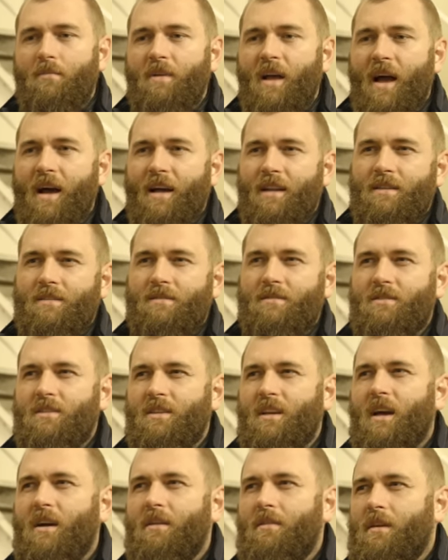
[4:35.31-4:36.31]
and
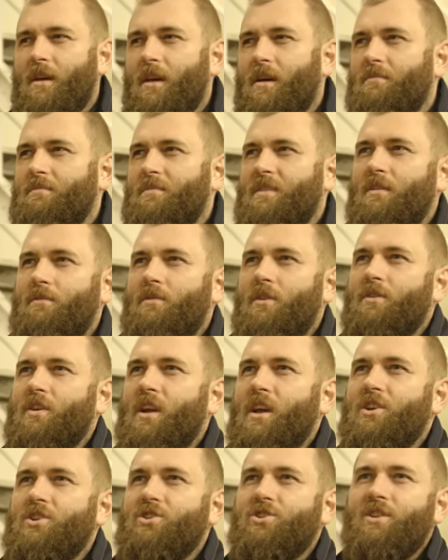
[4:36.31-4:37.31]
yeah, the, the
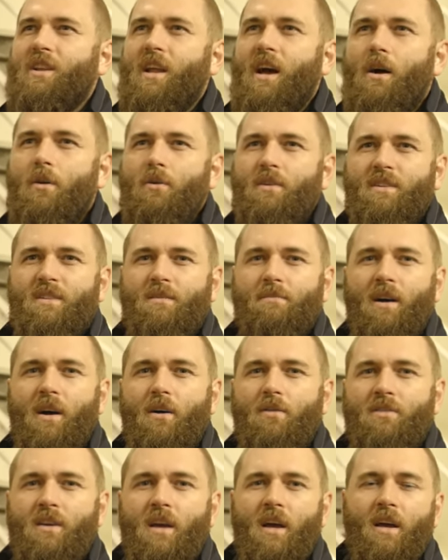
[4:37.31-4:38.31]
variation now is
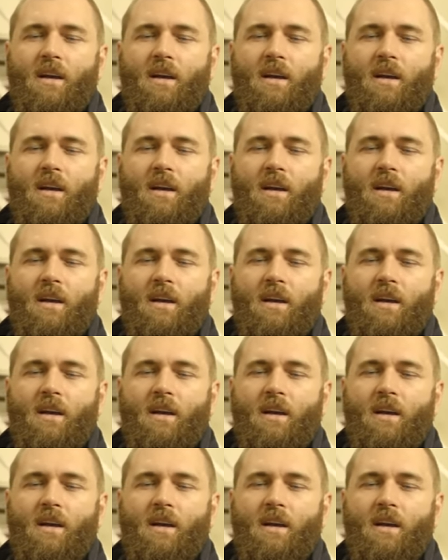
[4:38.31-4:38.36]
about